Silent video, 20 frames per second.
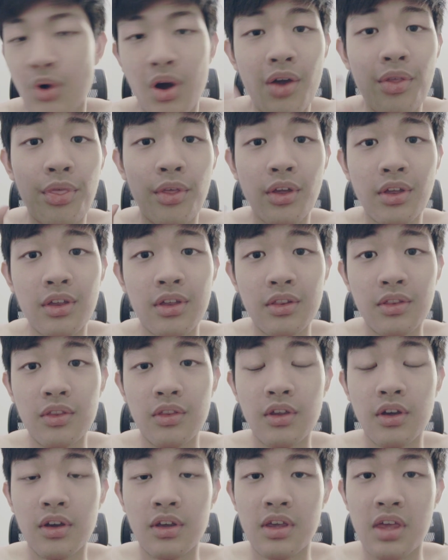So I think
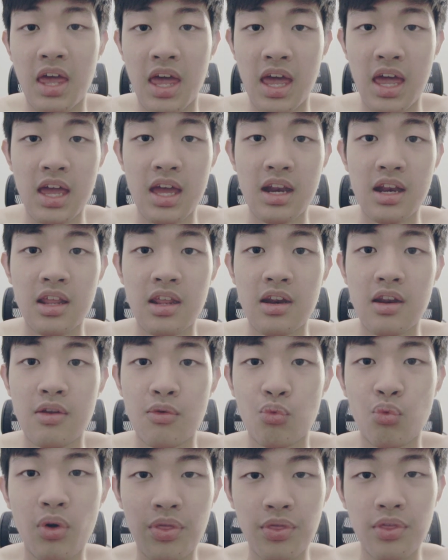the
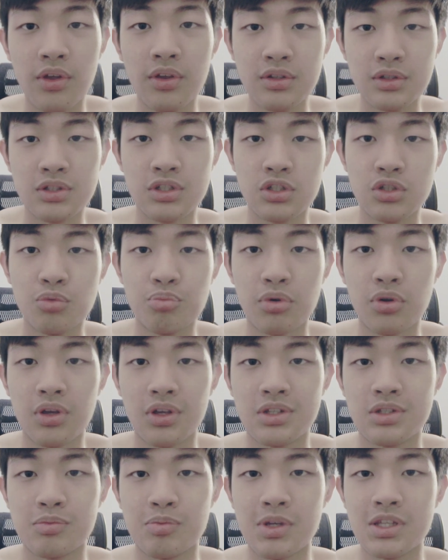Canon with the super
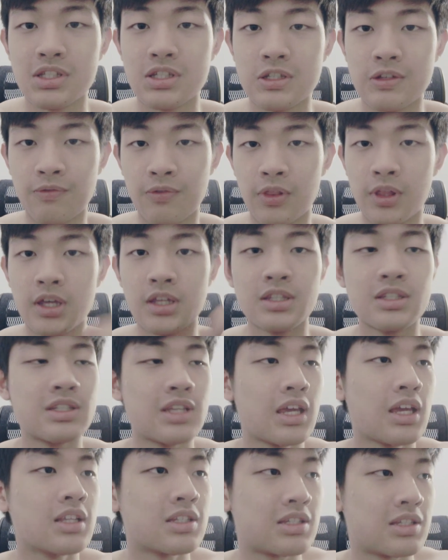expensive
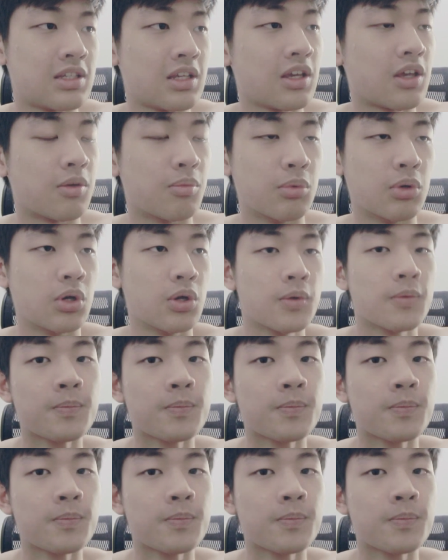lens and Sigma,